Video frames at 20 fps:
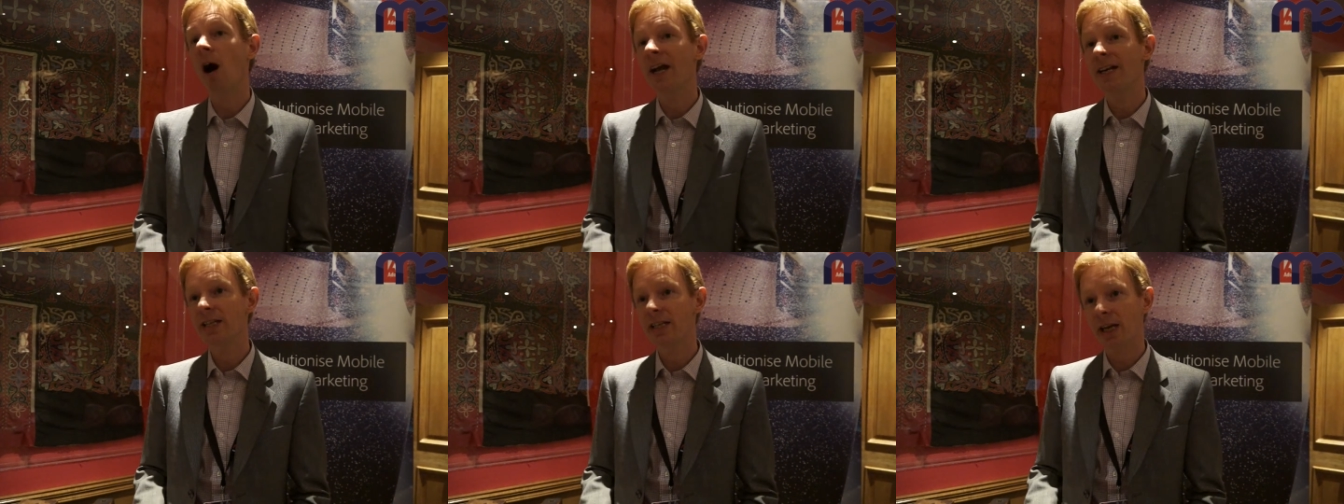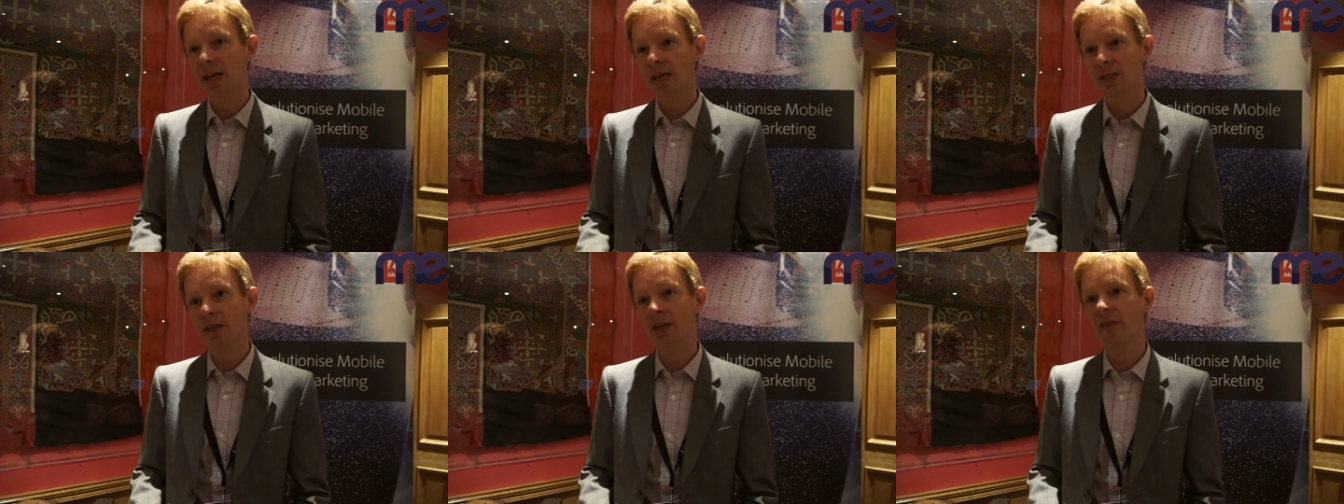
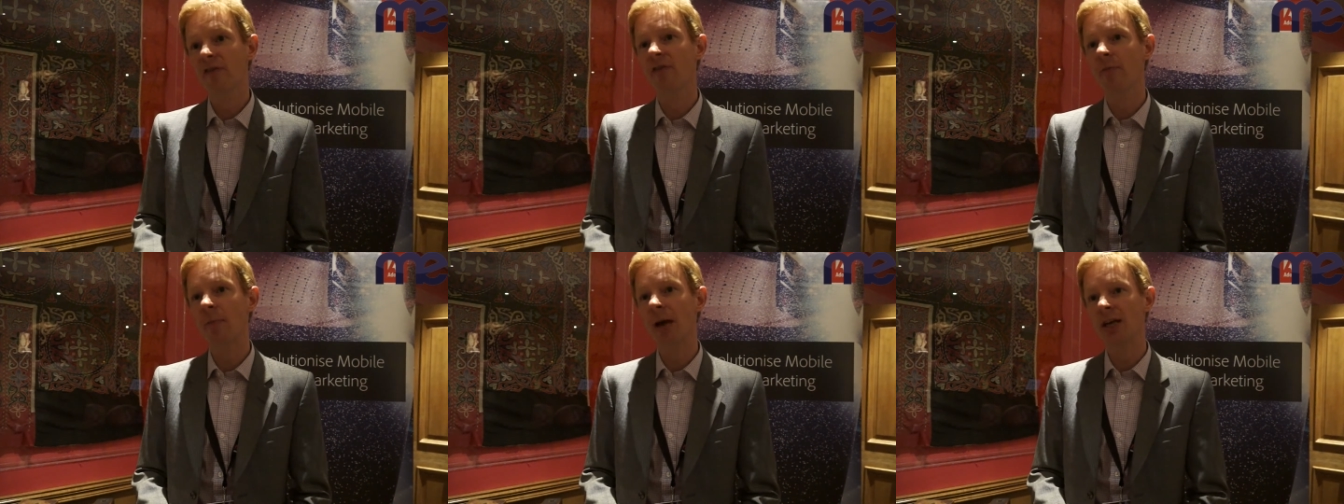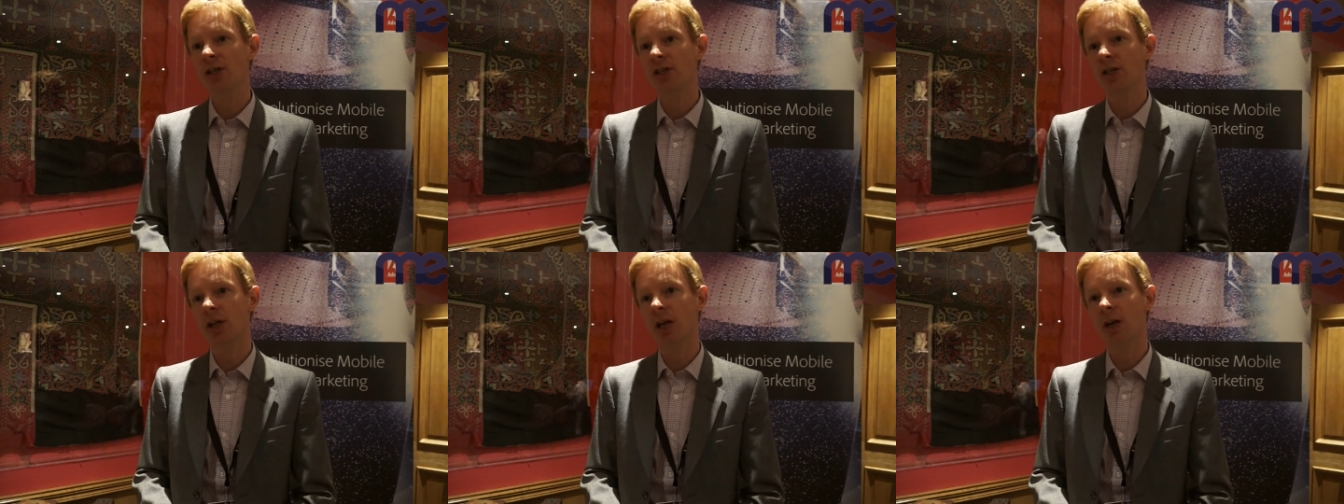ideas and
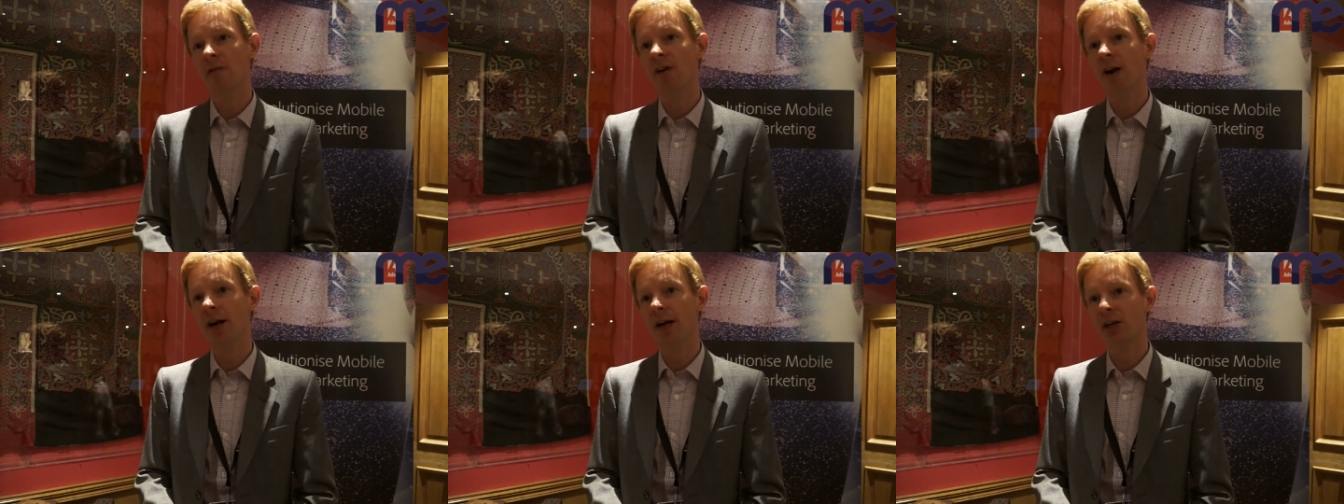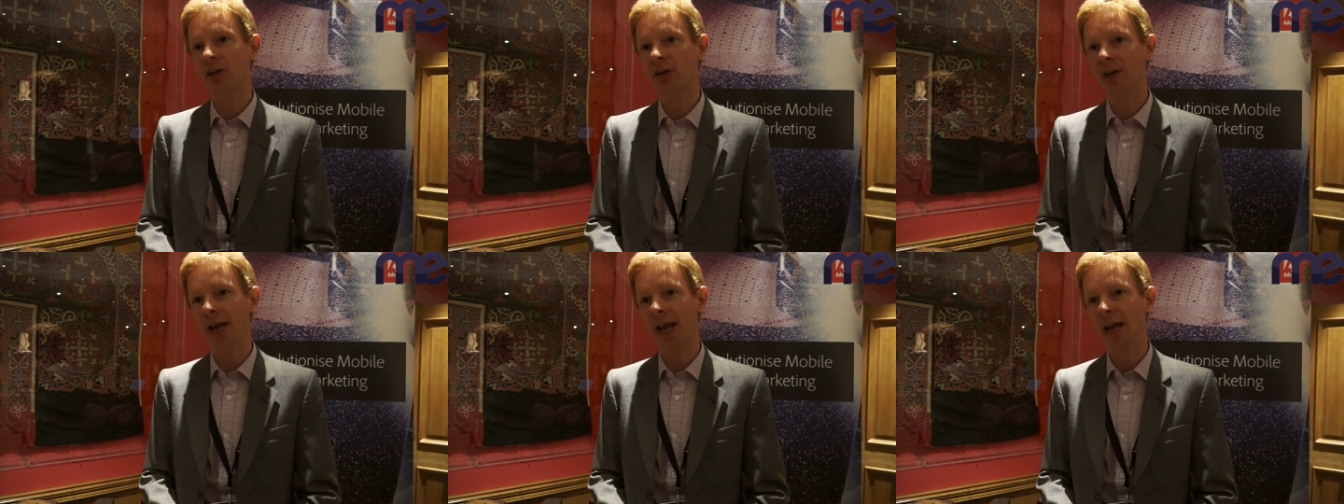information in very
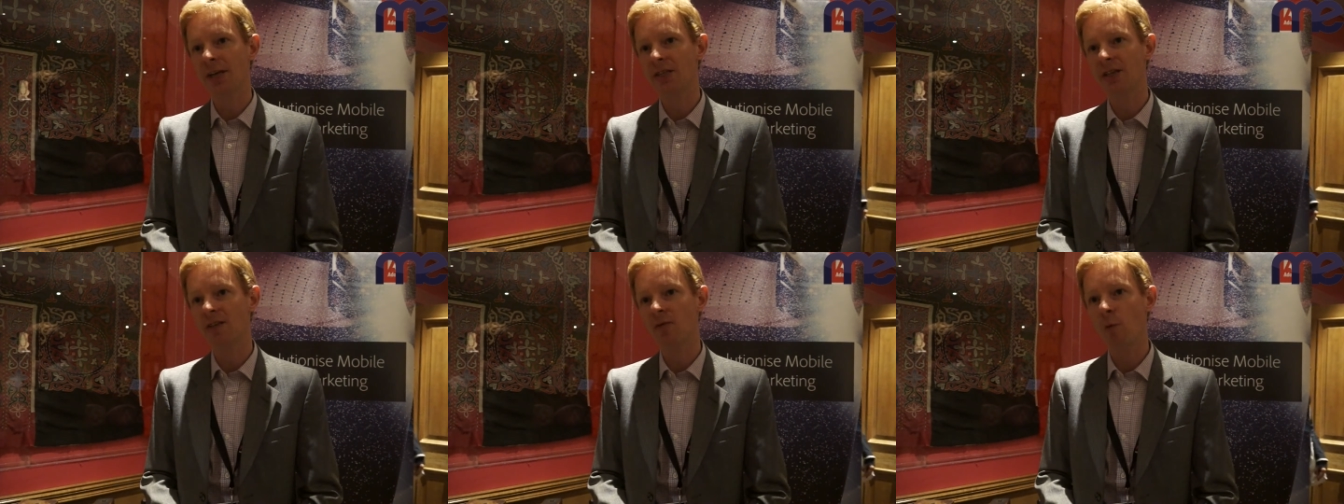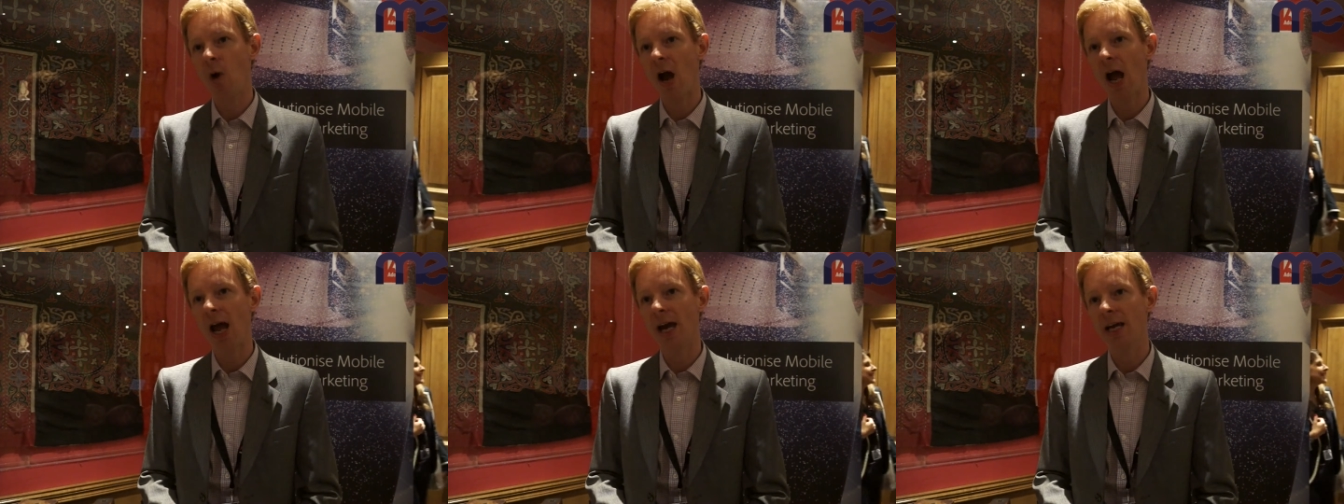creative
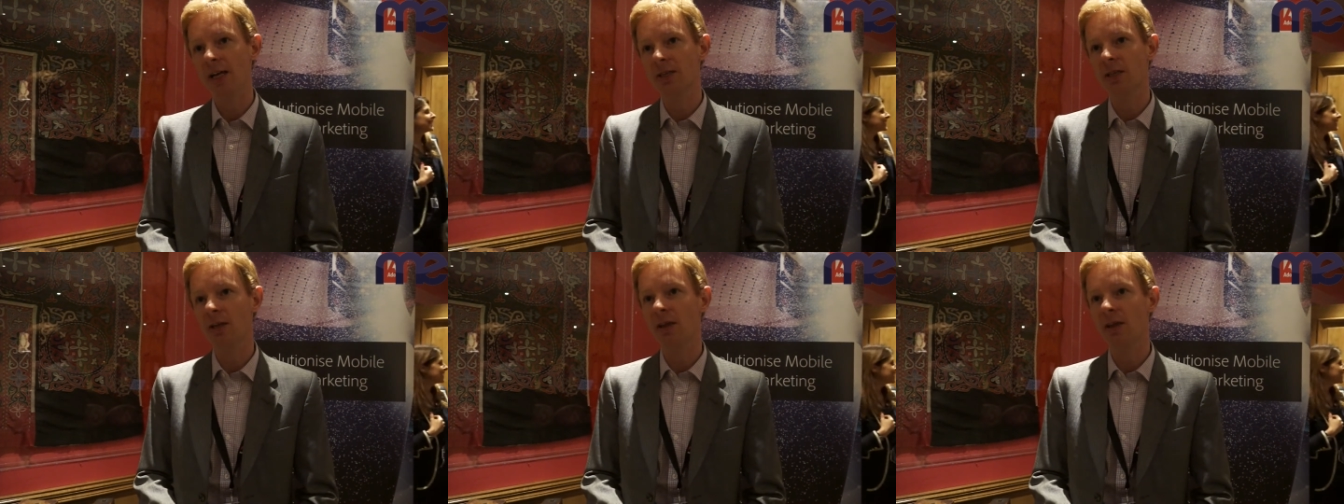ways,